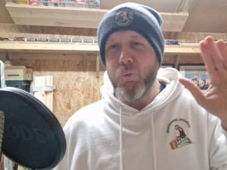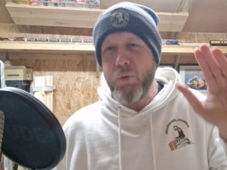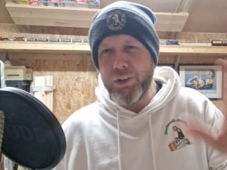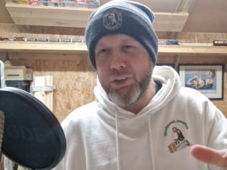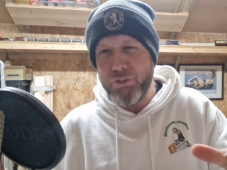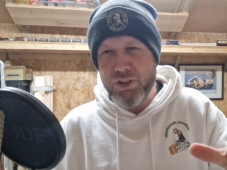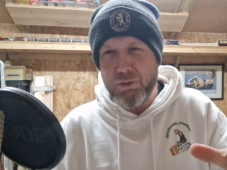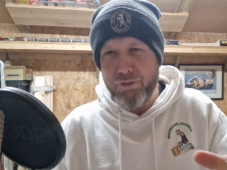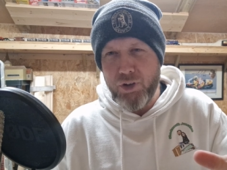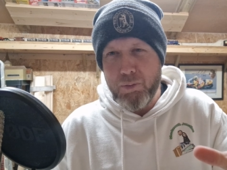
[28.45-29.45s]
Mind you, for
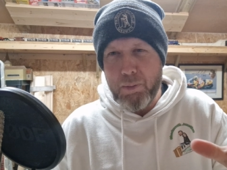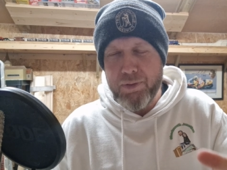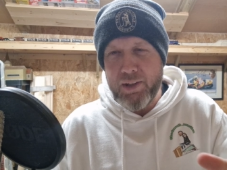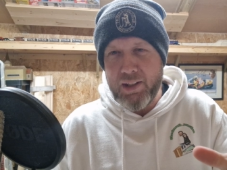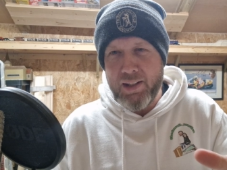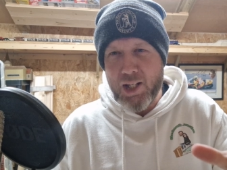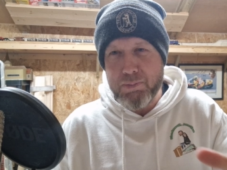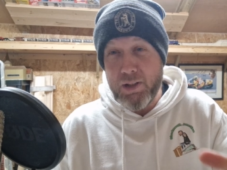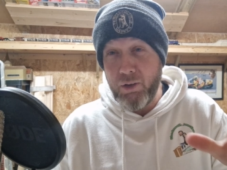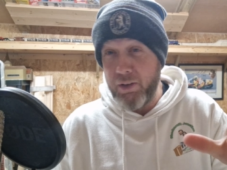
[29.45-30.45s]
some of you, you might be thinking it hasn't
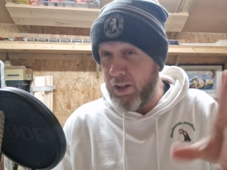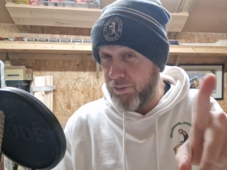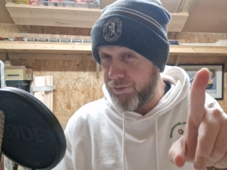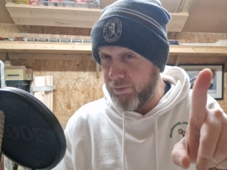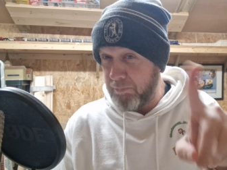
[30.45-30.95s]
been long enough.